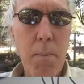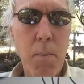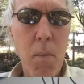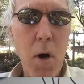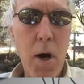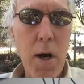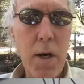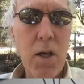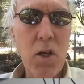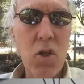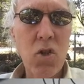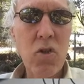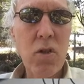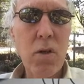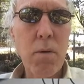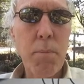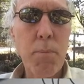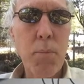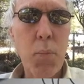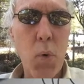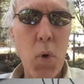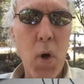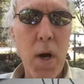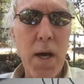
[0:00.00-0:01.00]
Marcus
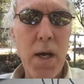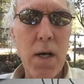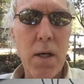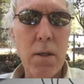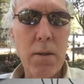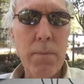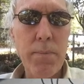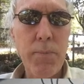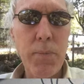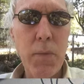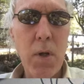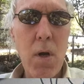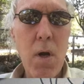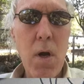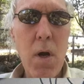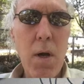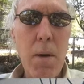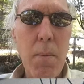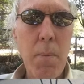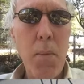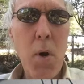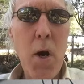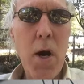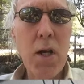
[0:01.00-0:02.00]
Brown.
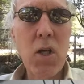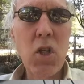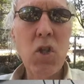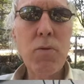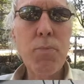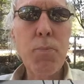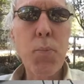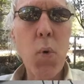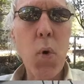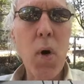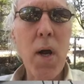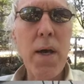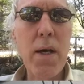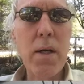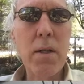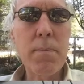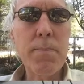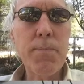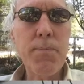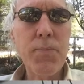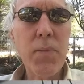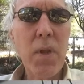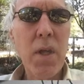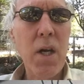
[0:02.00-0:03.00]
Marcus
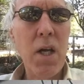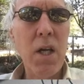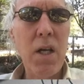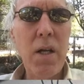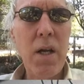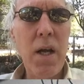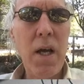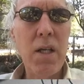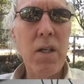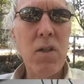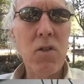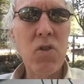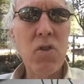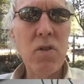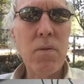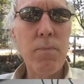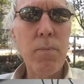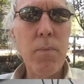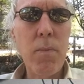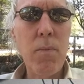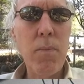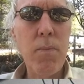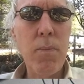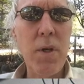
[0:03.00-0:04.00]
Brown ha has
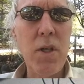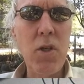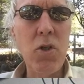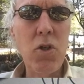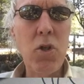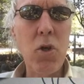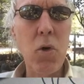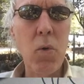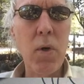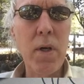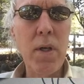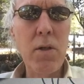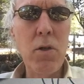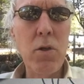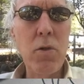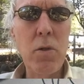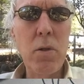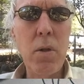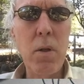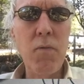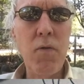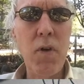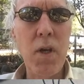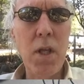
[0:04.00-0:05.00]
been doing
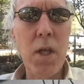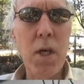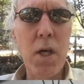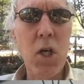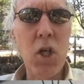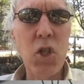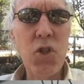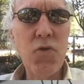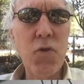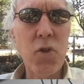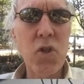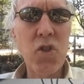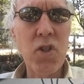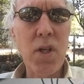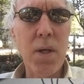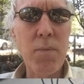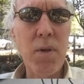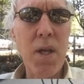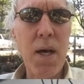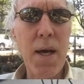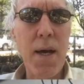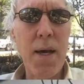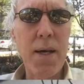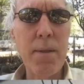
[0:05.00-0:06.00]
YouTube videos for
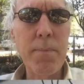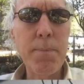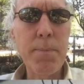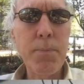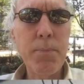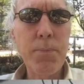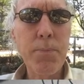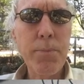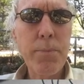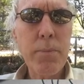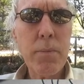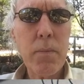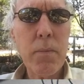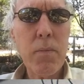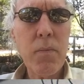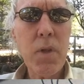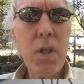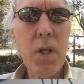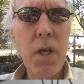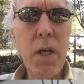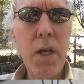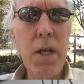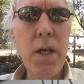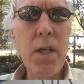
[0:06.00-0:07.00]
some time,
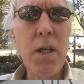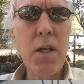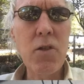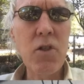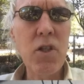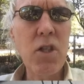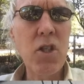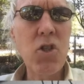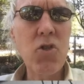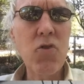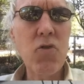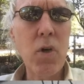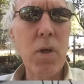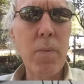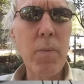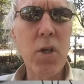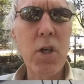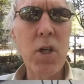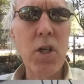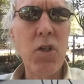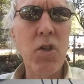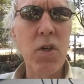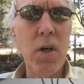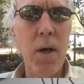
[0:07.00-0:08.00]
and he does an
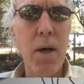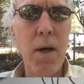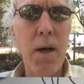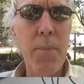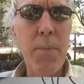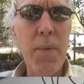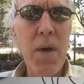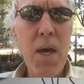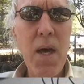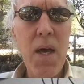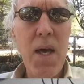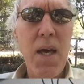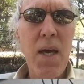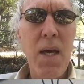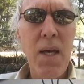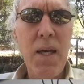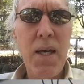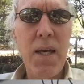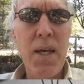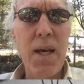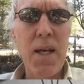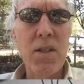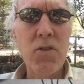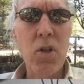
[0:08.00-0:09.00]
extremely good job.
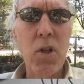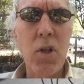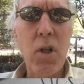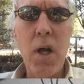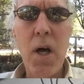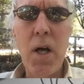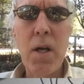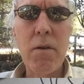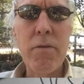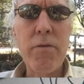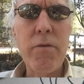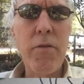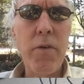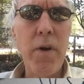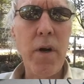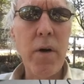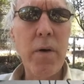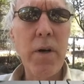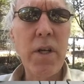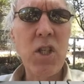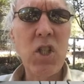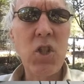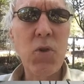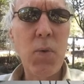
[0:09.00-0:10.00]
He has a lot of
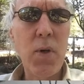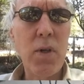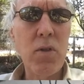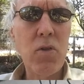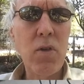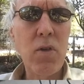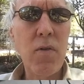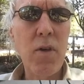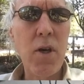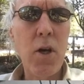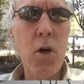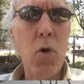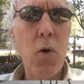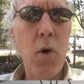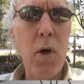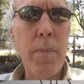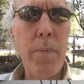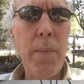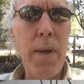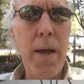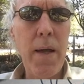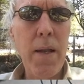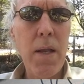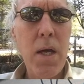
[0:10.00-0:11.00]
very expensive
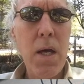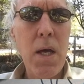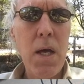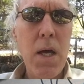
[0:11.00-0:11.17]
equipment,